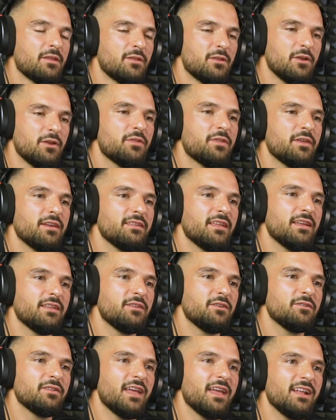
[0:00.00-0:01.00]
Do you think
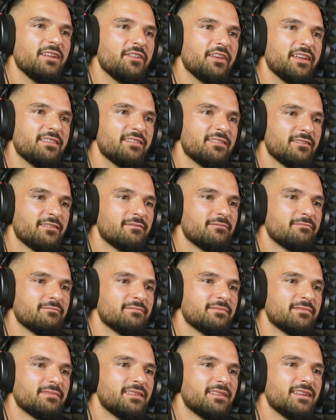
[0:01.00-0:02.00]
that you nailed it?
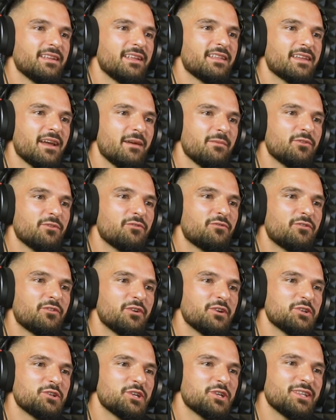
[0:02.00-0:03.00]
Did it come to
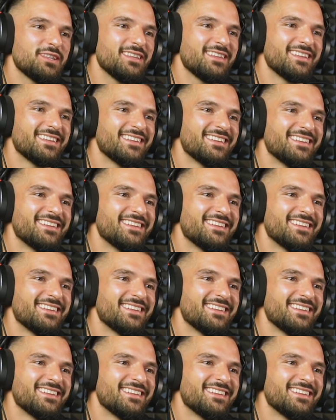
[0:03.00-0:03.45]
fruition?